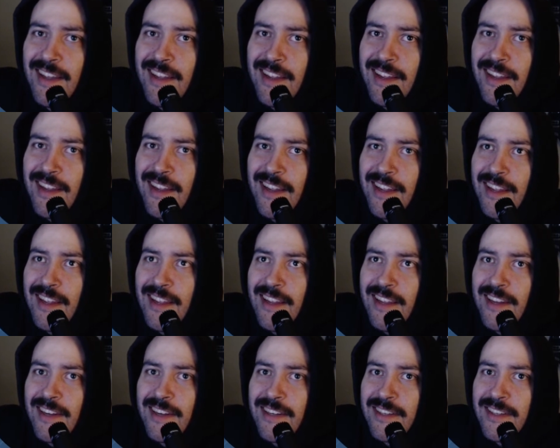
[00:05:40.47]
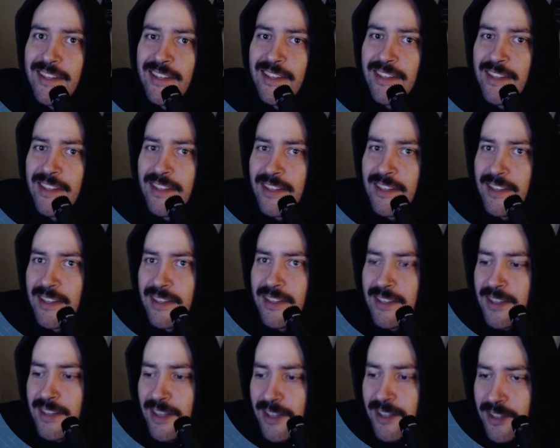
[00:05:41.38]
And now
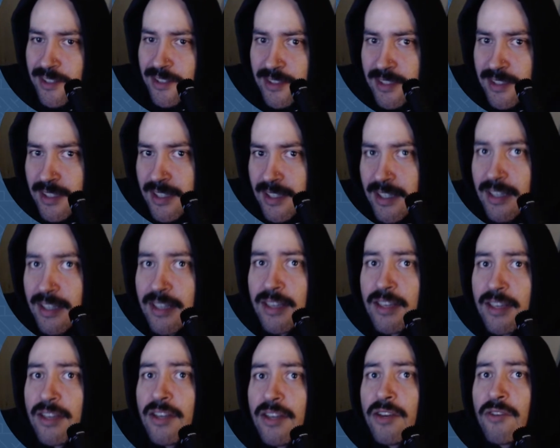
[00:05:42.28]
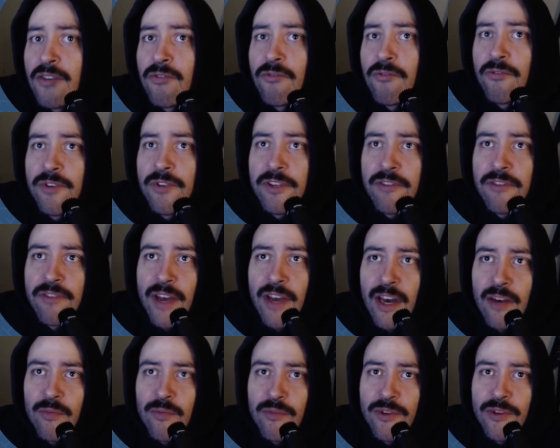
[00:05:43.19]
you can see we've
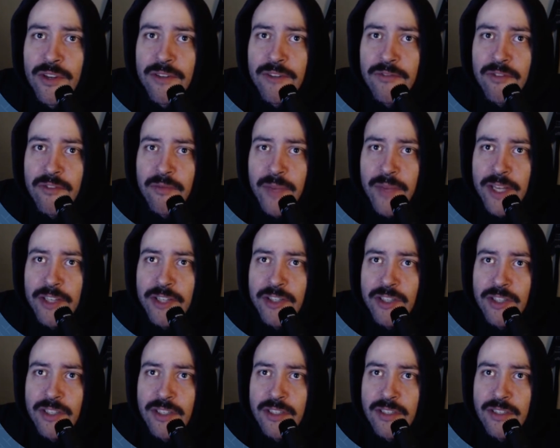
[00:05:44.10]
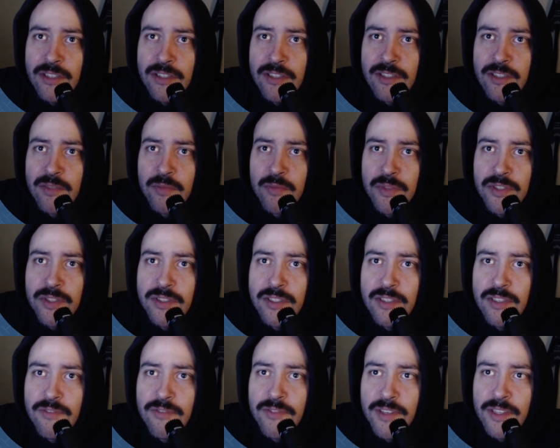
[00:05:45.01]
output information
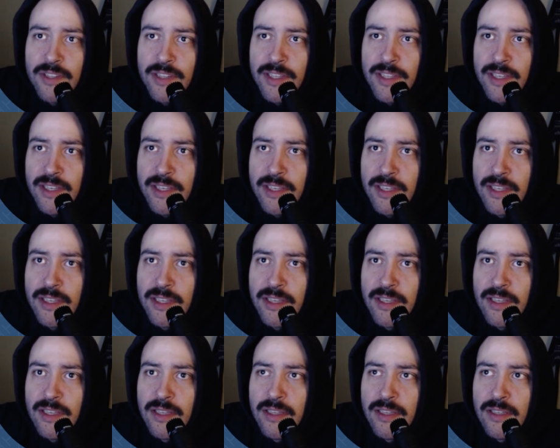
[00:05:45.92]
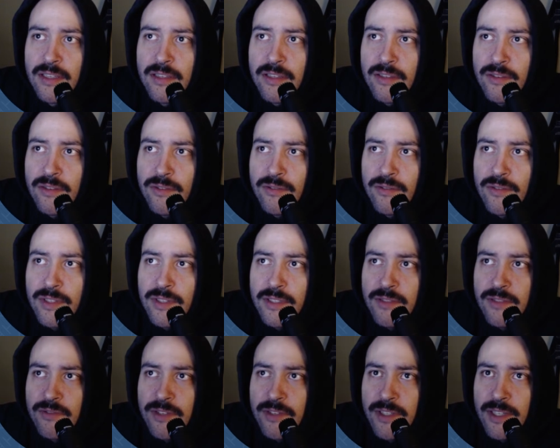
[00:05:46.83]
specifically. Ooh, that's
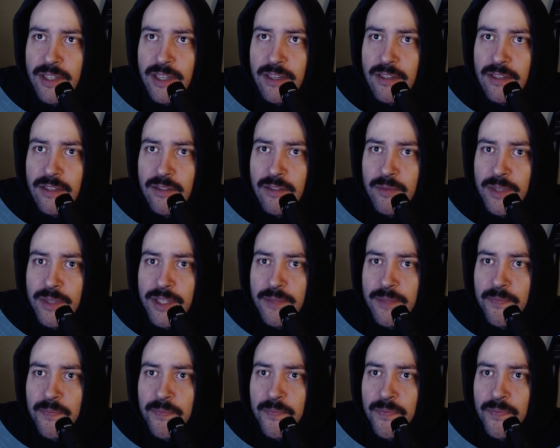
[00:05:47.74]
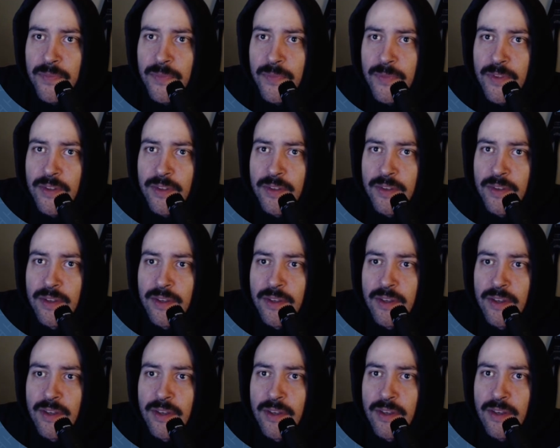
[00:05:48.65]
freaking out a little bit.
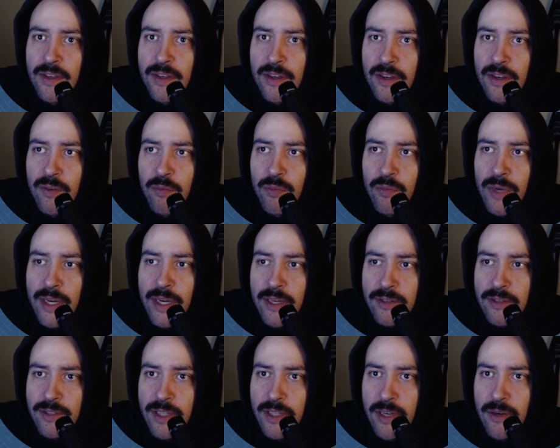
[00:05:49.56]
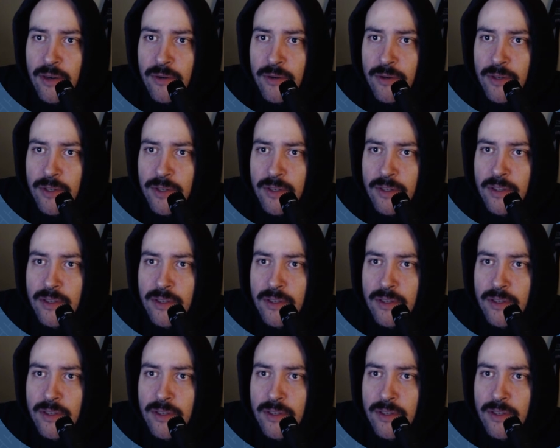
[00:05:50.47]
About our.